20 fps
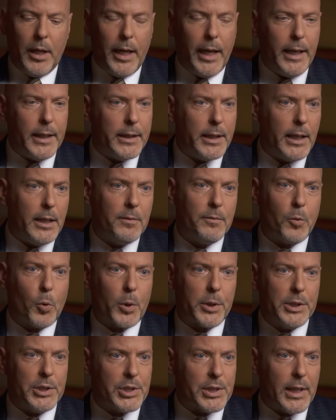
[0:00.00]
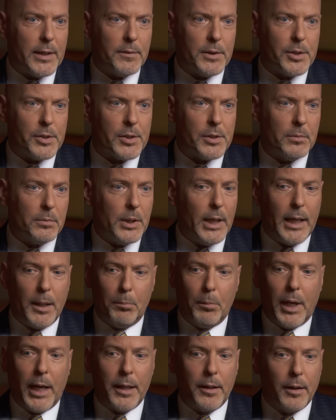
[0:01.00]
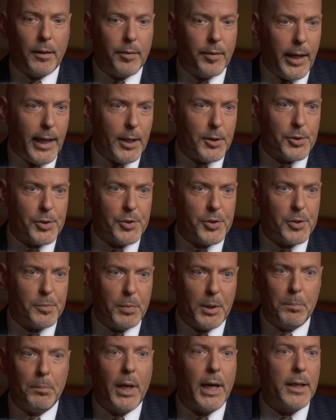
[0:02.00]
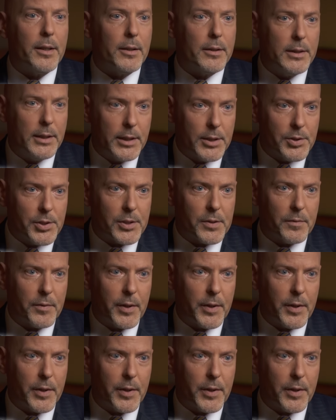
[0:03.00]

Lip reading: AK-47s, not by the thousands, but by the tens of